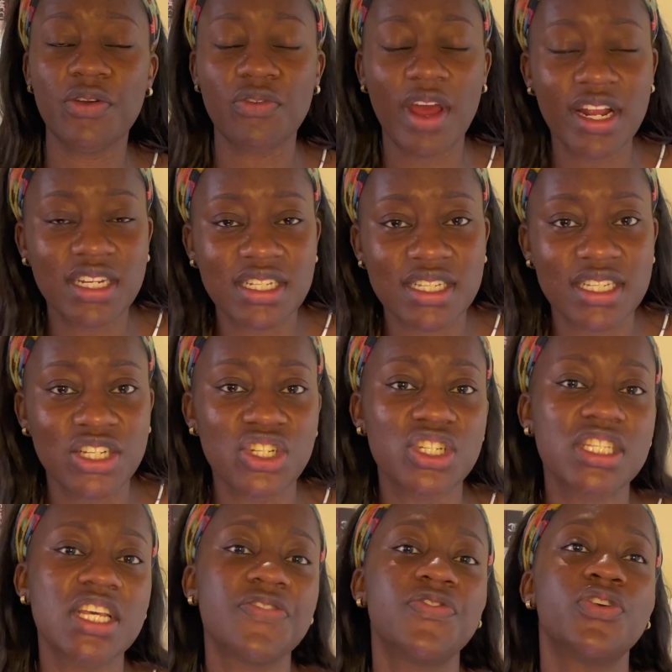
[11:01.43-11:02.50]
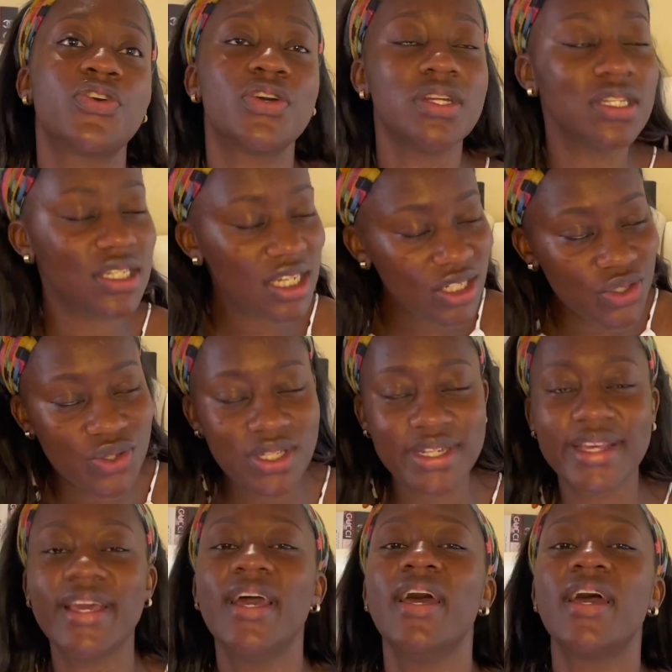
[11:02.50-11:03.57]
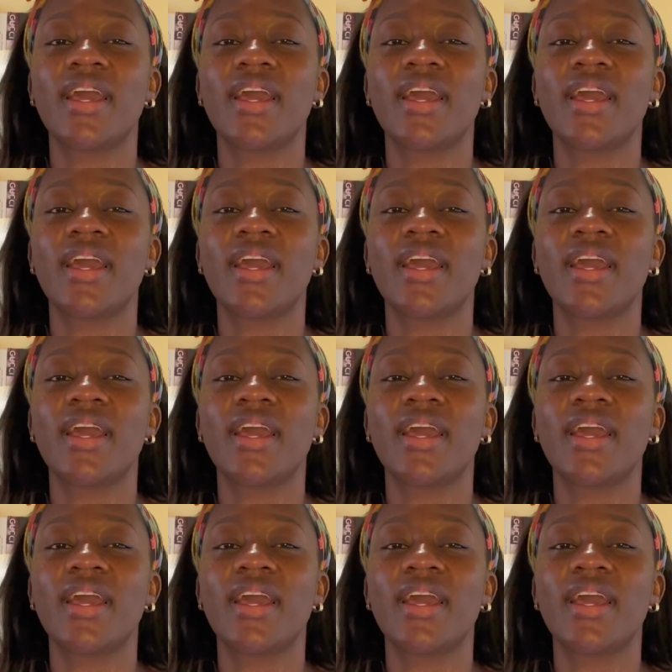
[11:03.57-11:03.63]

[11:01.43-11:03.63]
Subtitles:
right decisions if you're continuously